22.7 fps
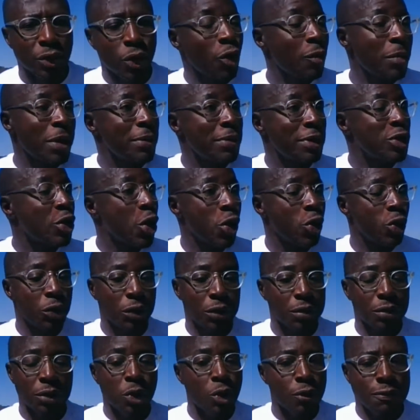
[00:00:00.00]
Or maybe, no,
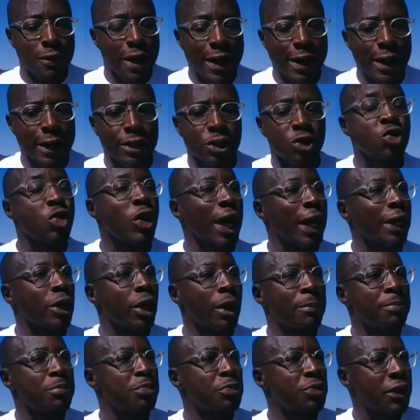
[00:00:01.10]
you're fired. You
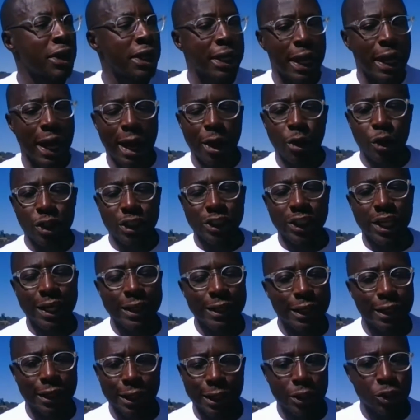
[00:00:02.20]
cannot bring our
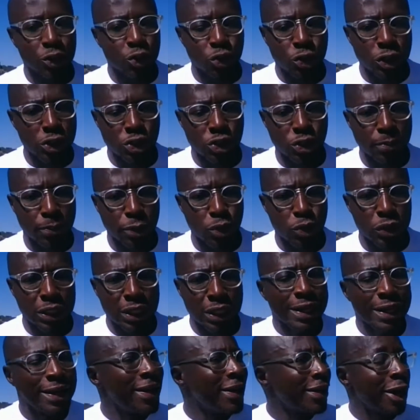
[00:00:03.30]
channel into disrepute.
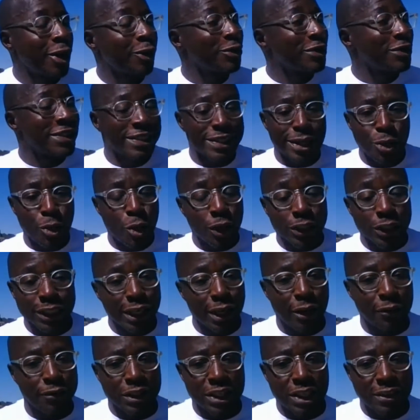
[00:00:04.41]
Now, Moja
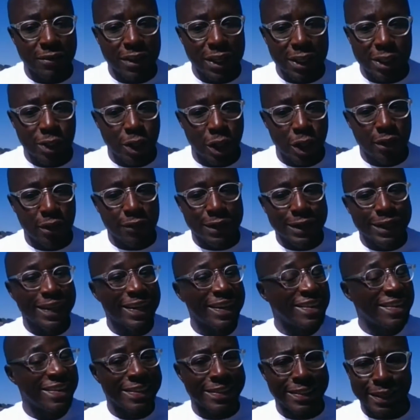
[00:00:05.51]
Love TV is not even a
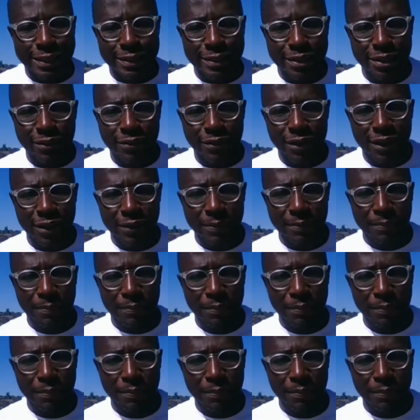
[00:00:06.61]
Christian TV.